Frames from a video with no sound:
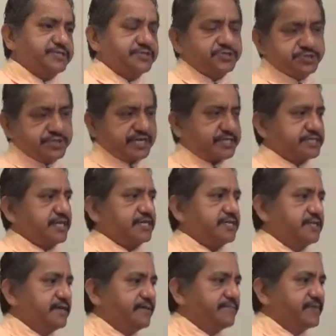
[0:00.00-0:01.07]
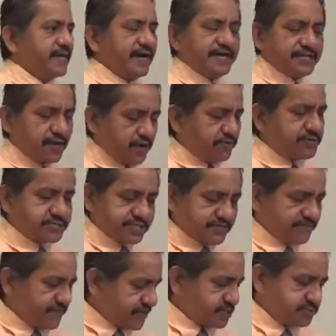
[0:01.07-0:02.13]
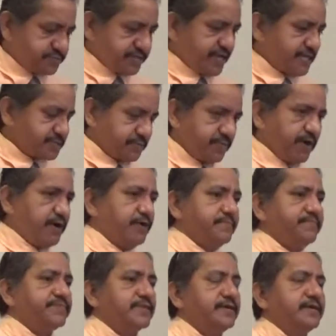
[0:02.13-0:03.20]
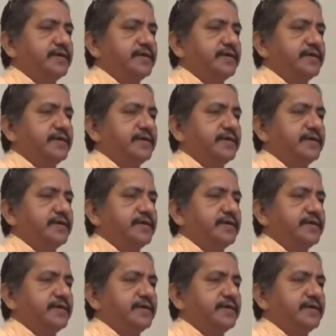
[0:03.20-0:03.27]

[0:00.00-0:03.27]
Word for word: She just like said, yeah, it always convicts me as a mom.